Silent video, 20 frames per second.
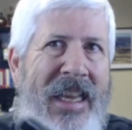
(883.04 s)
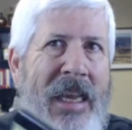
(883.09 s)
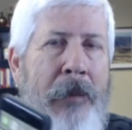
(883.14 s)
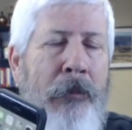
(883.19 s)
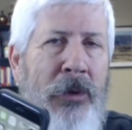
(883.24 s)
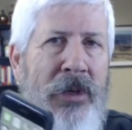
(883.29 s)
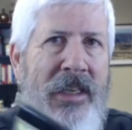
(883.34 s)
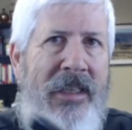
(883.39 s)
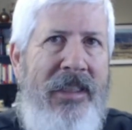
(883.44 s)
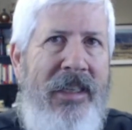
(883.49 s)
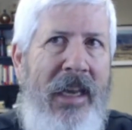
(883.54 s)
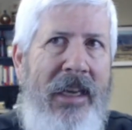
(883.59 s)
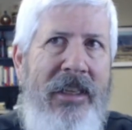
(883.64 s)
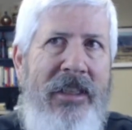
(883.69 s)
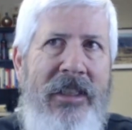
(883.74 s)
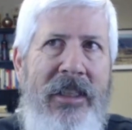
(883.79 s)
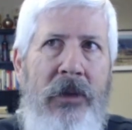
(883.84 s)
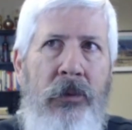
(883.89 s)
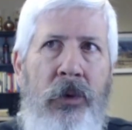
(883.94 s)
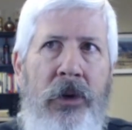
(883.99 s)

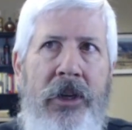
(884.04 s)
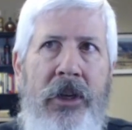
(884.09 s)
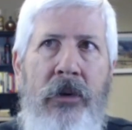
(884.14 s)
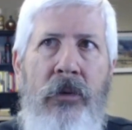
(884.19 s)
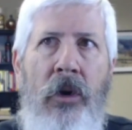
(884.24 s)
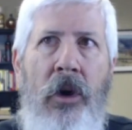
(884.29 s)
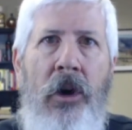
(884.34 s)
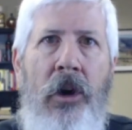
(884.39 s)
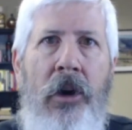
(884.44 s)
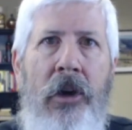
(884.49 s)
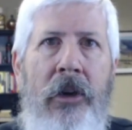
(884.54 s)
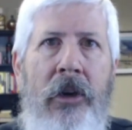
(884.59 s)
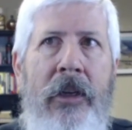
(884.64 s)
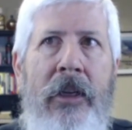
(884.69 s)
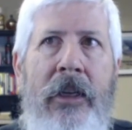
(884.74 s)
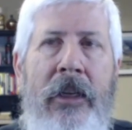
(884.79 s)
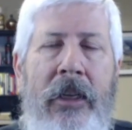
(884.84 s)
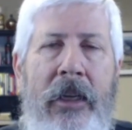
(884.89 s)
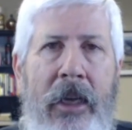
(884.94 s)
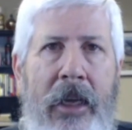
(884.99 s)
precisely where you are,
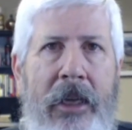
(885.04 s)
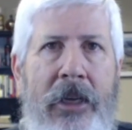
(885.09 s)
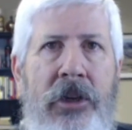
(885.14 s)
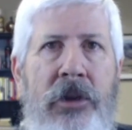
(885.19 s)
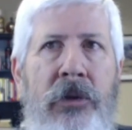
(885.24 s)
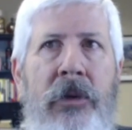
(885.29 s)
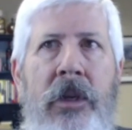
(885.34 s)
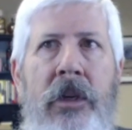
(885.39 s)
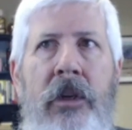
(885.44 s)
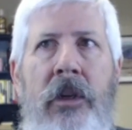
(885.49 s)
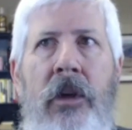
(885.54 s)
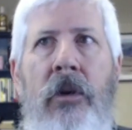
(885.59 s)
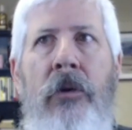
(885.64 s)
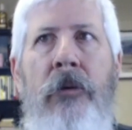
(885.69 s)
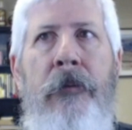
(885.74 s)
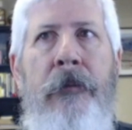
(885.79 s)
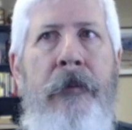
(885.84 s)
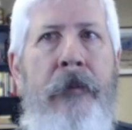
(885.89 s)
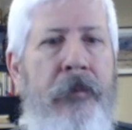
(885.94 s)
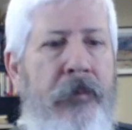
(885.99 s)
and you can
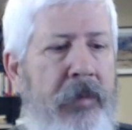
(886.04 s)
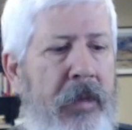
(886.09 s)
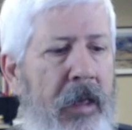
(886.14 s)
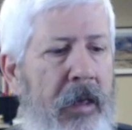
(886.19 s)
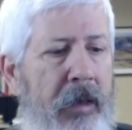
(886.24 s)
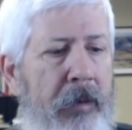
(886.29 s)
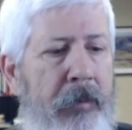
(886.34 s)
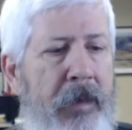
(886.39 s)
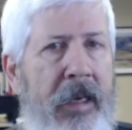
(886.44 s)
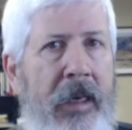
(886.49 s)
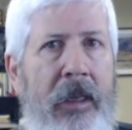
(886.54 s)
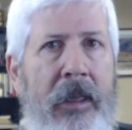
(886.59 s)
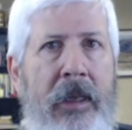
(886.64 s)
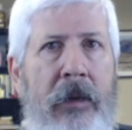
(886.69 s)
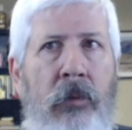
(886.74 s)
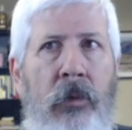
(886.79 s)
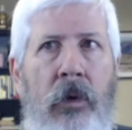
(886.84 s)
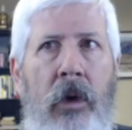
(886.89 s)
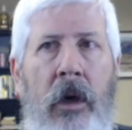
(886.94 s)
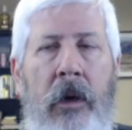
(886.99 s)
go
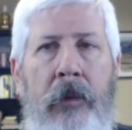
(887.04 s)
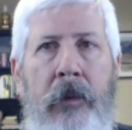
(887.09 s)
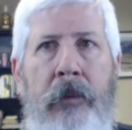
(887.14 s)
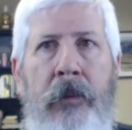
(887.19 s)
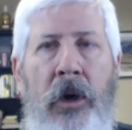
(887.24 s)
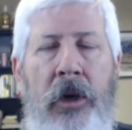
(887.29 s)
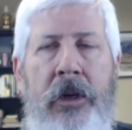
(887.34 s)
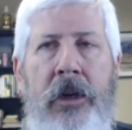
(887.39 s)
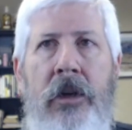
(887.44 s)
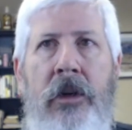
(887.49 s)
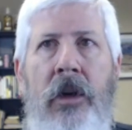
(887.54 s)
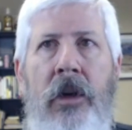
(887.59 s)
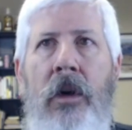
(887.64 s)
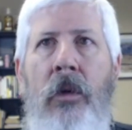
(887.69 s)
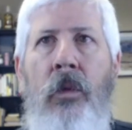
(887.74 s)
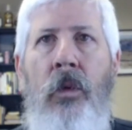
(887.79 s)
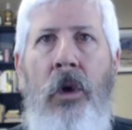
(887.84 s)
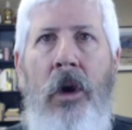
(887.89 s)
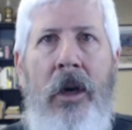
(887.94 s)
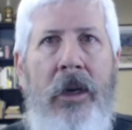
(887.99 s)
immediately park your car
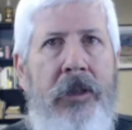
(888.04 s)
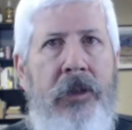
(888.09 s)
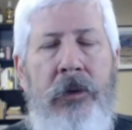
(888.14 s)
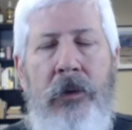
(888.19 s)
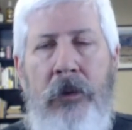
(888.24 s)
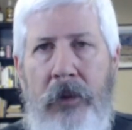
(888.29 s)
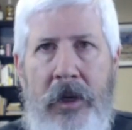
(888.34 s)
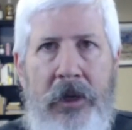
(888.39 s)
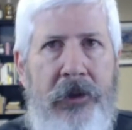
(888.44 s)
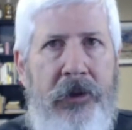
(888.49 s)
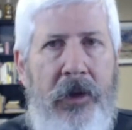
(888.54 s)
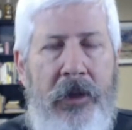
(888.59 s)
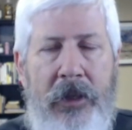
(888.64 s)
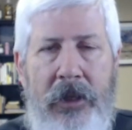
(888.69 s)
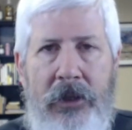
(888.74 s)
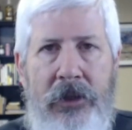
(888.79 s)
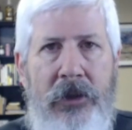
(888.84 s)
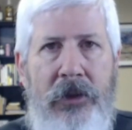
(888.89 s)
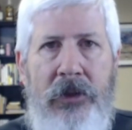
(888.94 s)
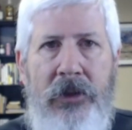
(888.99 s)
and walk to a restaurant
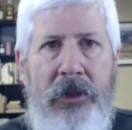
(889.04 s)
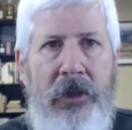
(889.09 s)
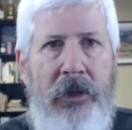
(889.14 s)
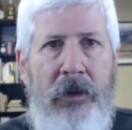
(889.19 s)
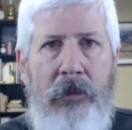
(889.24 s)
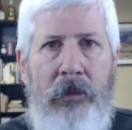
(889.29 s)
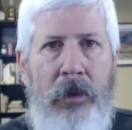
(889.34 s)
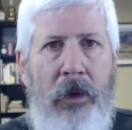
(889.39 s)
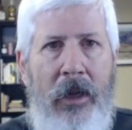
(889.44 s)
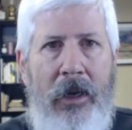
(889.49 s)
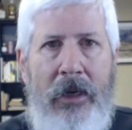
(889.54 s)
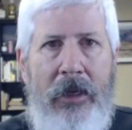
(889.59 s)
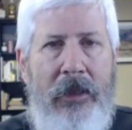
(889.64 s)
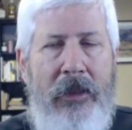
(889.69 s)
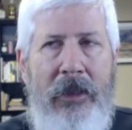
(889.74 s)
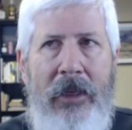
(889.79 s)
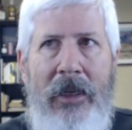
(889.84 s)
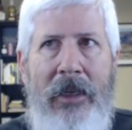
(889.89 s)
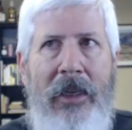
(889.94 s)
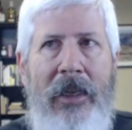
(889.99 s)
that's using your product.
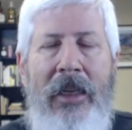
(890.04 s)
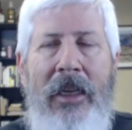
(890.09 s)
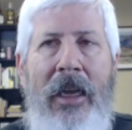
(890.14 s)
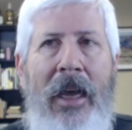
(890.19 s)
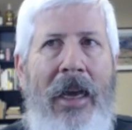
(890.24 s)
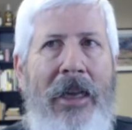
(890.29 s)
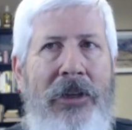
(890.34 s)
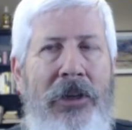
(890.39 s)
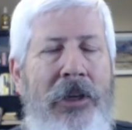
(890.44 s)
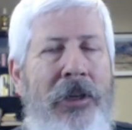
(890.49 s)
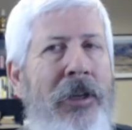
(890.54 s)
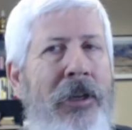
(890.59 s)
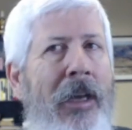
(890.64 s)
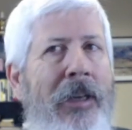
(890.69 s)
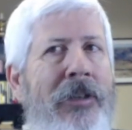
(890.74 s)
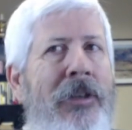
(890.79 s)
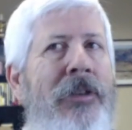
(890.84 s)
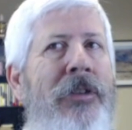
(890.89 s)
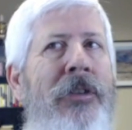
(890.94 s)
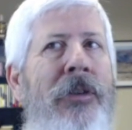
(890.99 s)
I
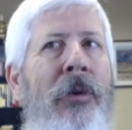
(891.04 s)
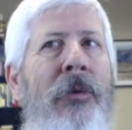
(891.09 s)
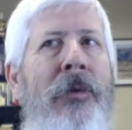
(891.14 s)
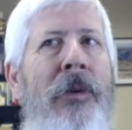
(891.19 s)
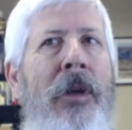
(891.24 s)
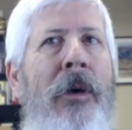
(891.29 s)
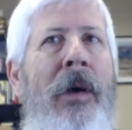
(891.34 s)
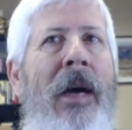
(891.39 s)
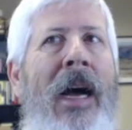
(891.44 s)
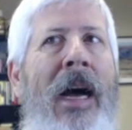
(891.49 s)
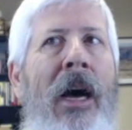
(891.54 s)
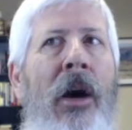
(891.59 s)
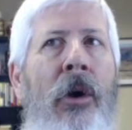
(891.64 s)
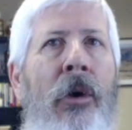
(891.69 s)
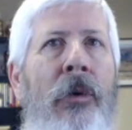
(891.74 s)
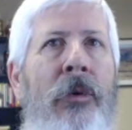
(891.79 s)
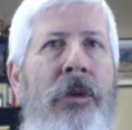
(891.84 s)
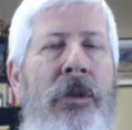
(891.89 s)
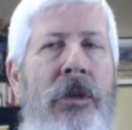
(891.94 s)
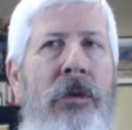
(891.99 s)
just don't know
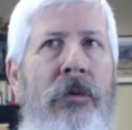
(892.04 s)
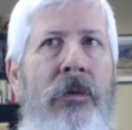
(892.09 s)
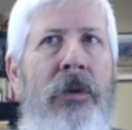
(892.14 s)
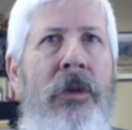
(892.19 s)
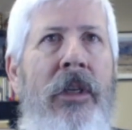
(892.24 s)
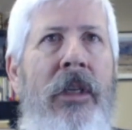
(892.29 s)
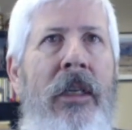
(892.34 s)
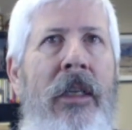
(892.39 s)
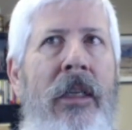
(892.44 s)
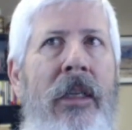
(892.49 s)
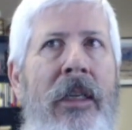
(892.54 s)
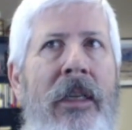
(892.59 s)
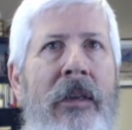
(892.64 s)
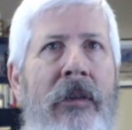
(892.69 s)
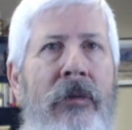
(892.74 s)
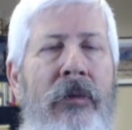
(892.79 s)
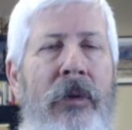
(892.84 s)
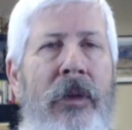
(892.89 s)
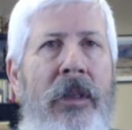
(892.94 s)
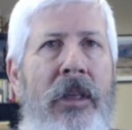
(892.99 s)
how you could
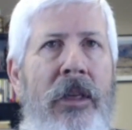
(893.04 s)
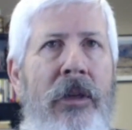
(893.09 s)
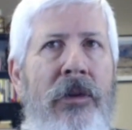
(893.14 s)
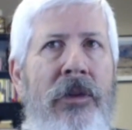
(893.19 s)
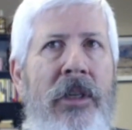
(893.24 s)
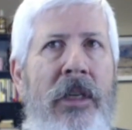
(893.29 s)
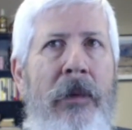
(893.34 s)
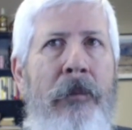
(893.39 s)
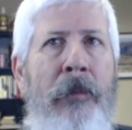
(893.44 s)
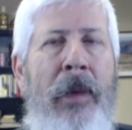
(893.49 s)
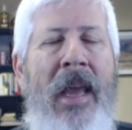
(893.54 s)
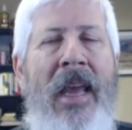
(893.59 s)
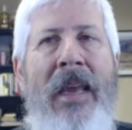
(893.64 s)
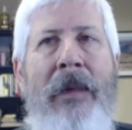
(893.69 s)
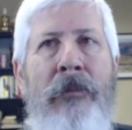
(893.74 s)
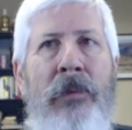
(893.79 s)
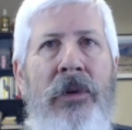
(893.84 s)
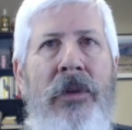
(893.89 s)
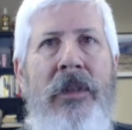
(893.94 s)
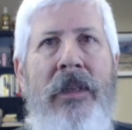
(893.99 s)
live with using
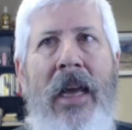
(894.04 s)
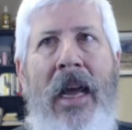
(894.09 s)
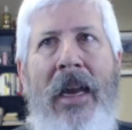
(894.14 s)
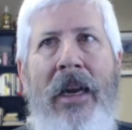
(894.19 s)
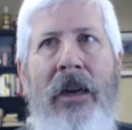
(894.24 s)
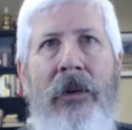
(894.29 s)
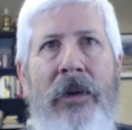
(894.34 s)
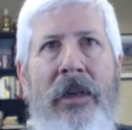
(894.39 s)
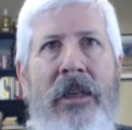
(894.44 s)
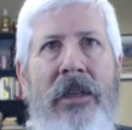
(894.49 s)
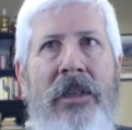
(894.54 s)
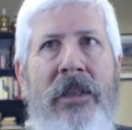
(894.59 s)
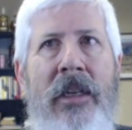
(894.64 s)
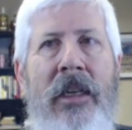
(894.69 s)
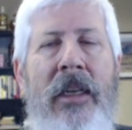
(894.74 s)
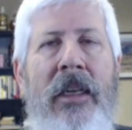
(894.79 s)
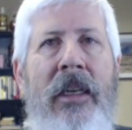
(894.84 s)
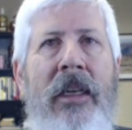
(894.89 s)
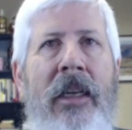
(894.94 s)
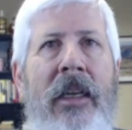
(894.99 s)
paper diaries
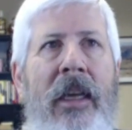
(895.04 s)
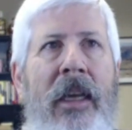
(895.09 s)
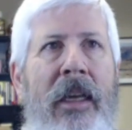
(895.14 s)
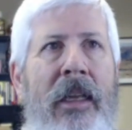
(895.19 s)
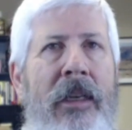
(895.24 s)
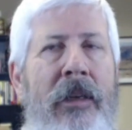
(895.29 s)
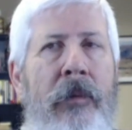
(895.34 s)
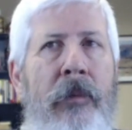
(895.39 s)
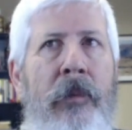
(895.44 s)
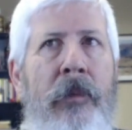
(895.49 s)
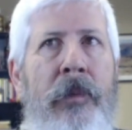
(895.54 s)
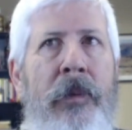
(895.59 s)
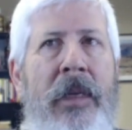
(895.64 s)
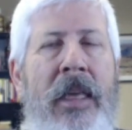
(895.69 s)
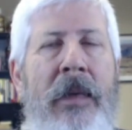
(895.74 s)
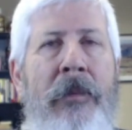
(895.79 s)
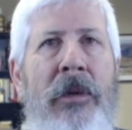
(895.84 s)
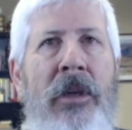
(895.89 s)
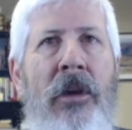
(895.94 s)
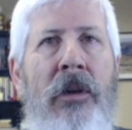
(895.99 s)
and
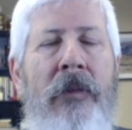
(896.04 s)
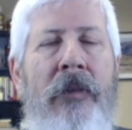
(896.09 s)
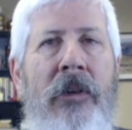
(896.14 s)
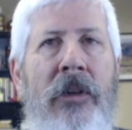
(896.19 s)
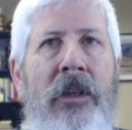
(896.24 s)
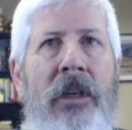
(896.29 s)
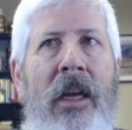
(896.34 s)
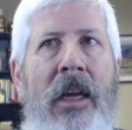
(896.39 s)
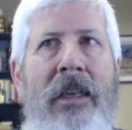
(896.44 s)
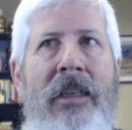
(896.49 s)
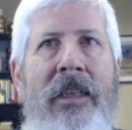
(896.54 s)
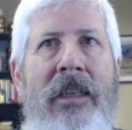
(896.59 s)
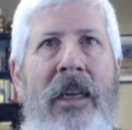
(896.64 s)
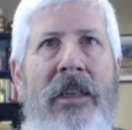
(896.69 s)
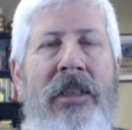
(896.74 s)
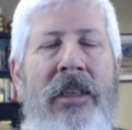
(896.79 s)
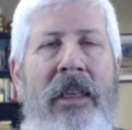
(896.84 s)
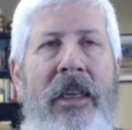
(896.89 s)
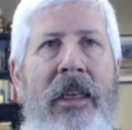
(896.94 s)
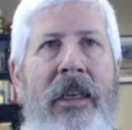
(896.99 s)
keeping all of your
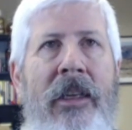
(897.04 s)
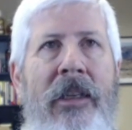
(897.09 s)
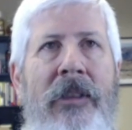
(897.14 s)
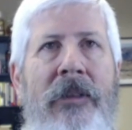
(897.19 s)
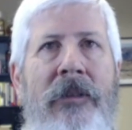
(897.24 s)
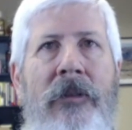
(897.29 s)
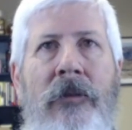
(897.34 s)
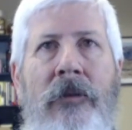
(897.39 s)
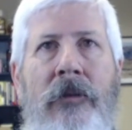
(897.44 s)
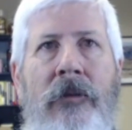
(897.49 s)
contacts in